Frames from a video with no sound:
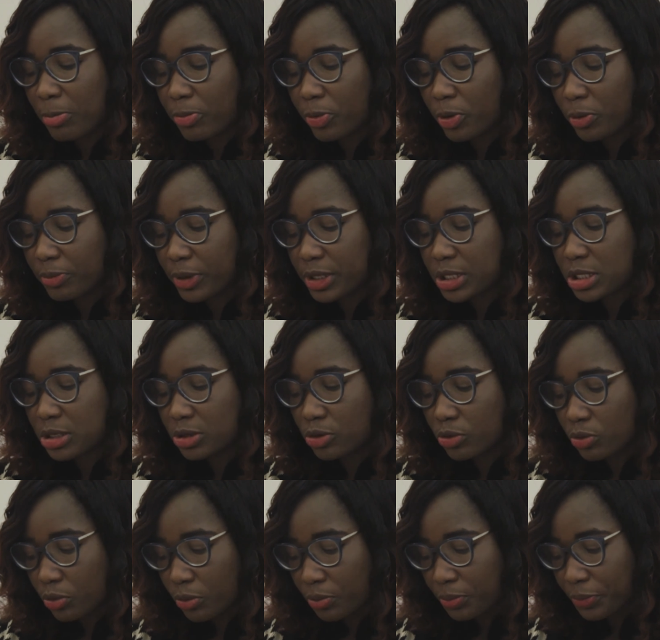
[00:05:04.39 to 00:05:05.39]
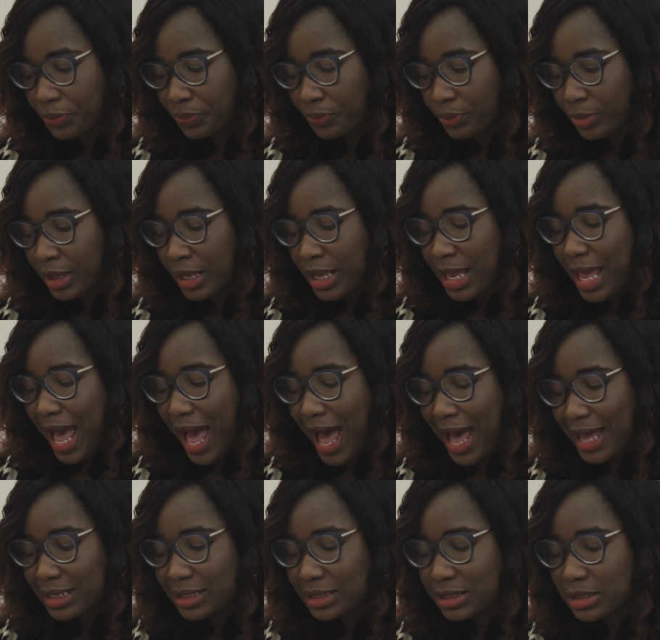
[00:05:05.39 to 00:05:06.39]
Property Group,
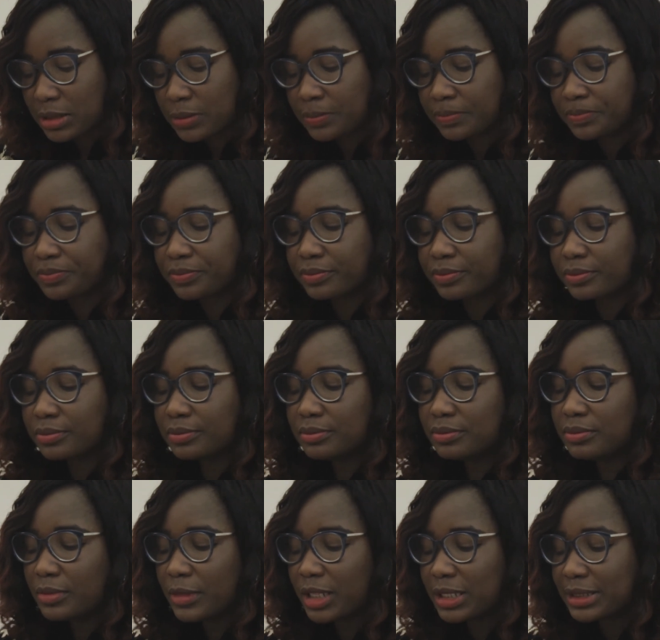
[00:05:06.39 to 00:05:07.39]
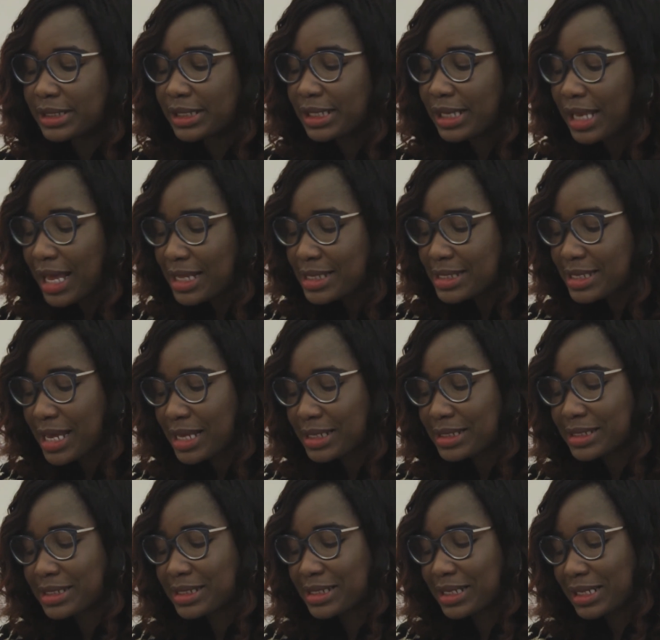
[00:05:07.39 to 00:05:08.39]
and the latter
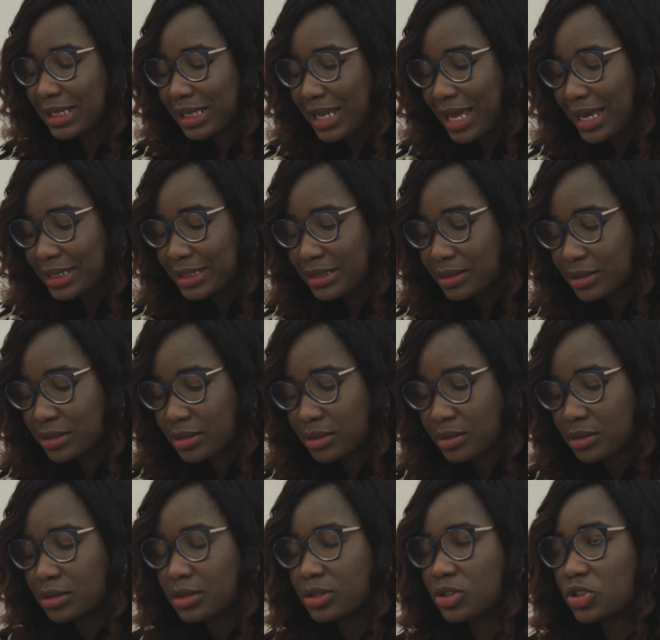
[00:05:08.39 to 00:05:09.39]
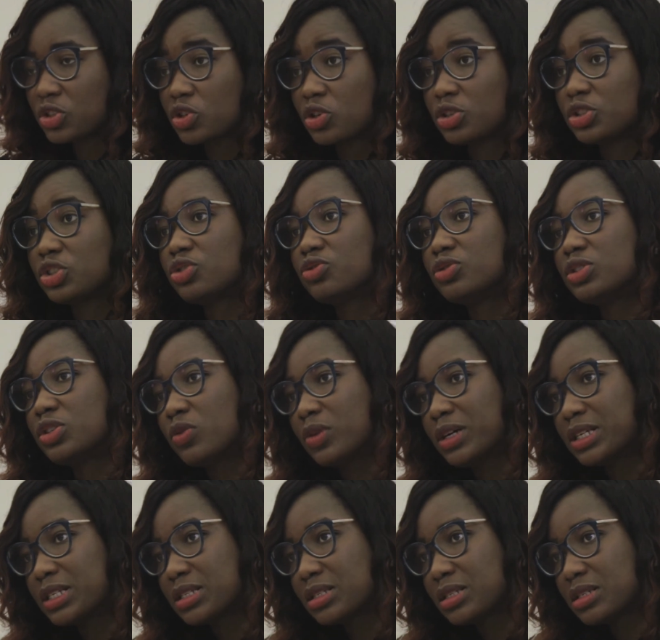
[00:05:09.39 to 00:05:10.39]
declined such
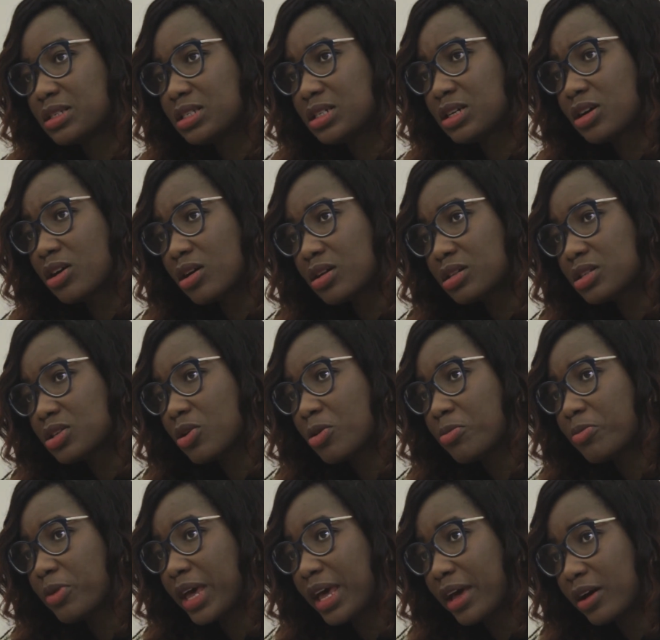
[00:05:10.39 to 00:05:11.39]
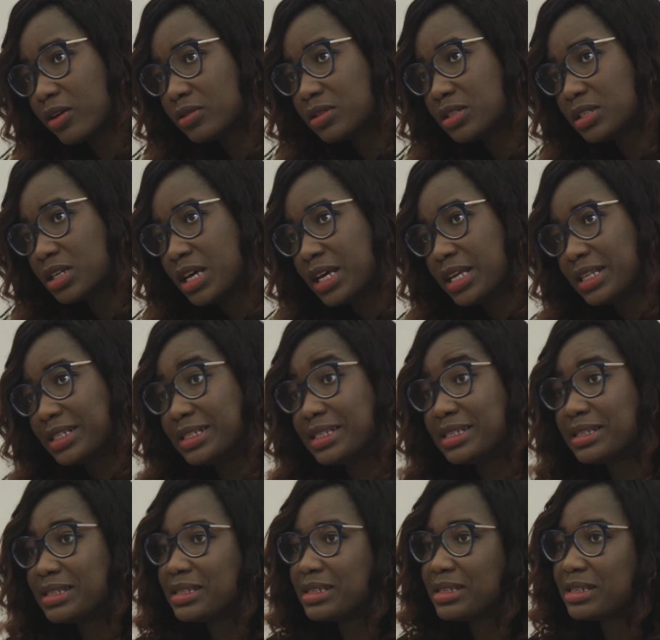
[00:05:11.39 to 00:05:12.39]
requests. The court upheld
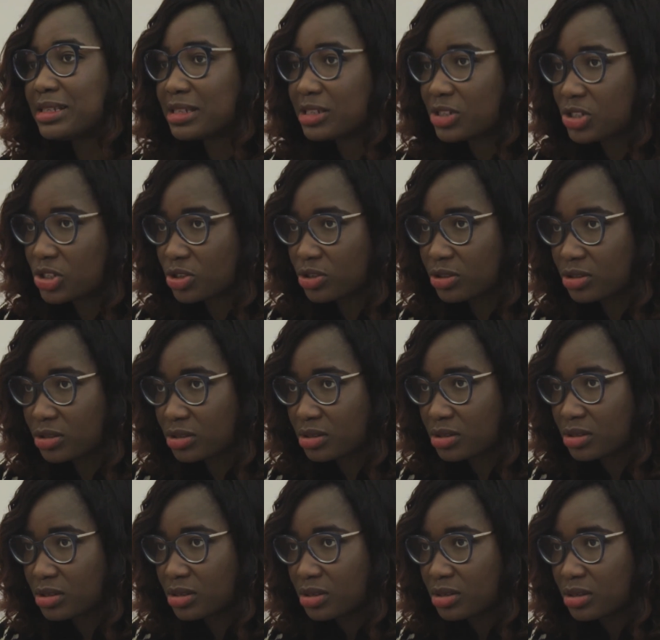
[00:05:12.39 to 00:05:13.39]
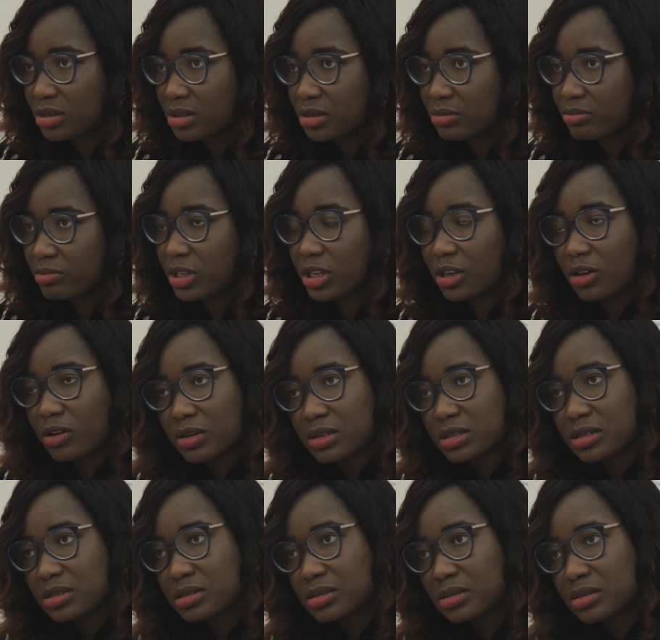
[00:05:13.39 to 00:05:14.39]
this decision
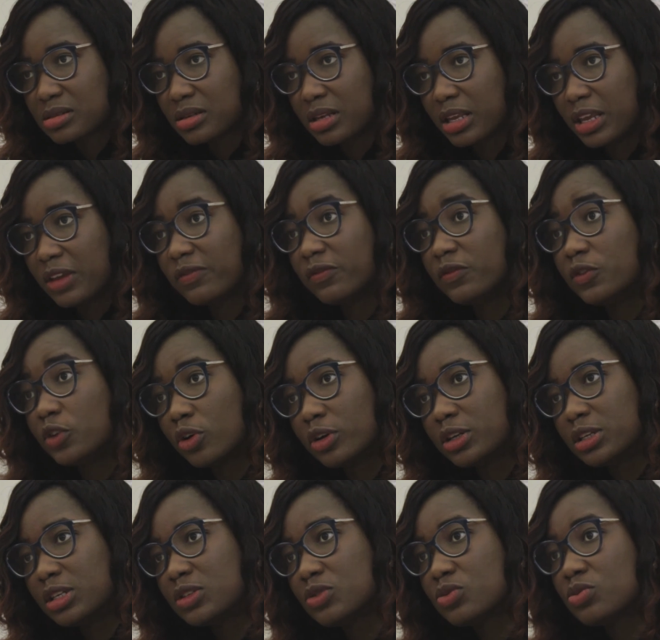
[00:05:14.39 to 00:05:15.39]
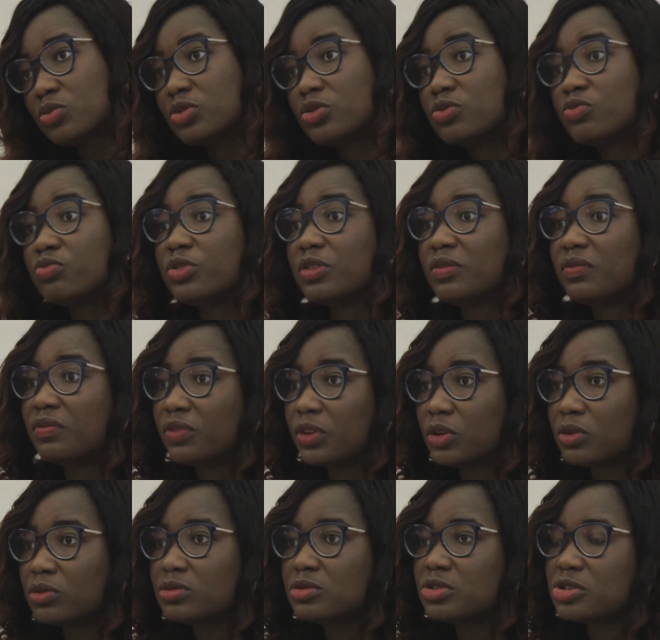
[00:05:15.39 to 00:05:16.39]
because, if done, it would
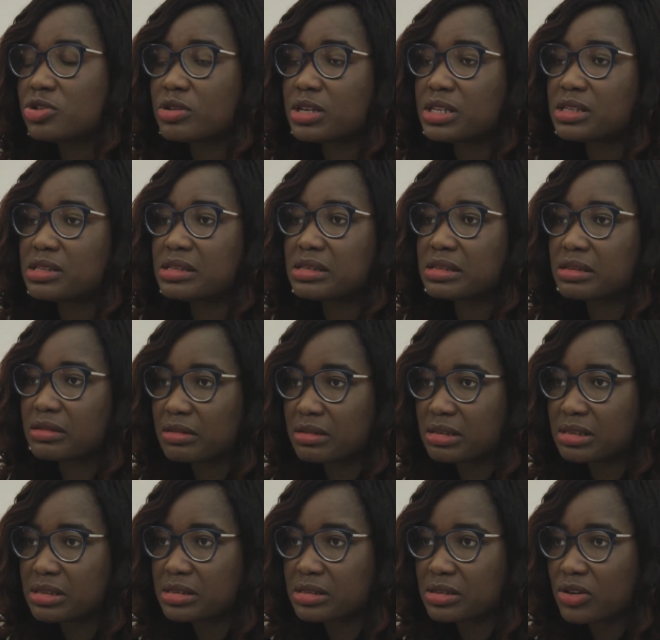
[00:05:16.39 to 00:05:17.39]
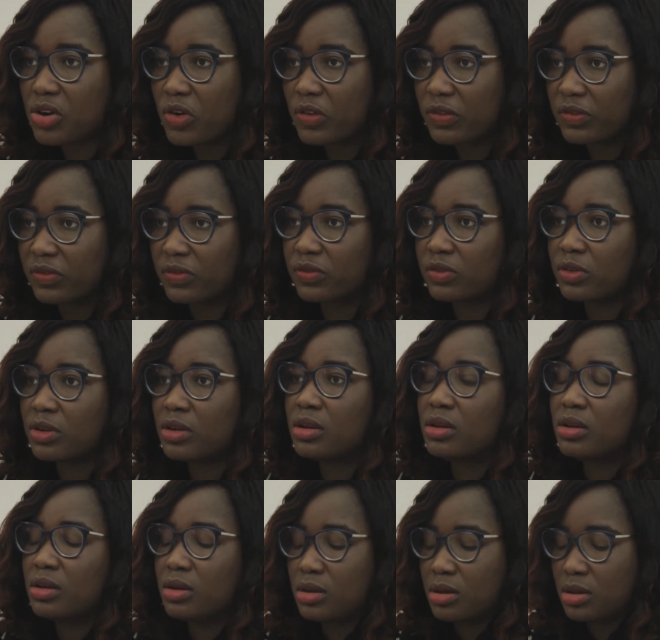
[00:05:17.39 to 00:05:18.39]
reveal trade secrets of
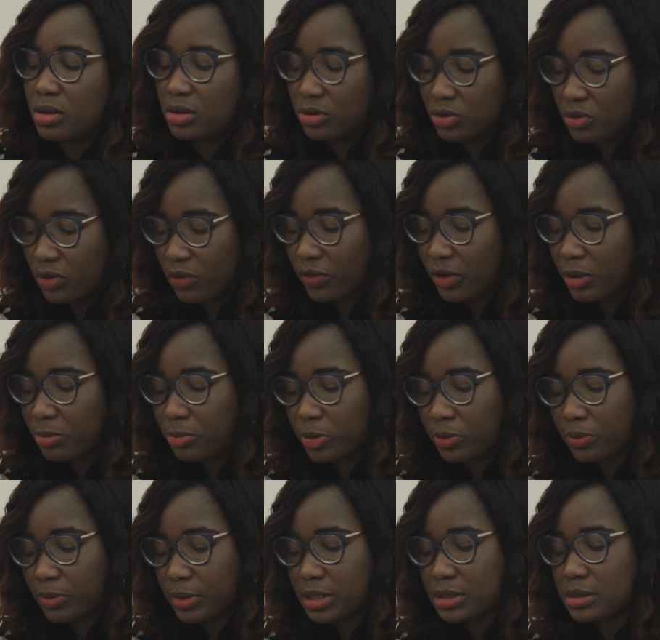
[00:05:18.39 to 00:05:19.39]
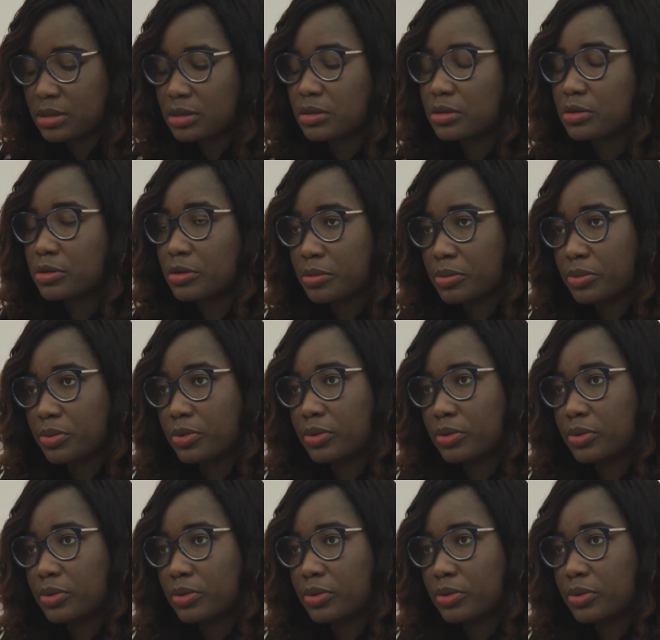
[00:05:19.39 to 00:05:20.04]
Nova Property Group.